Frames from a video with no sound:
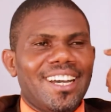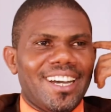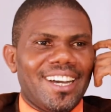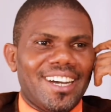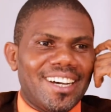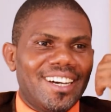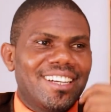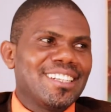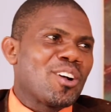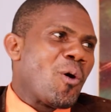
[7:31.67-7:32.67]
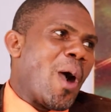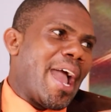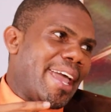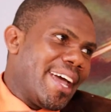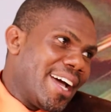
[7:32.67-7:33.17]
in the
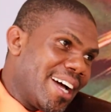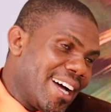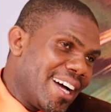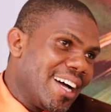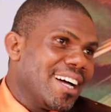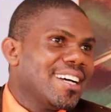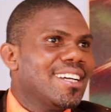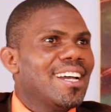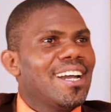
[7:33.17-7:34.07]
choir.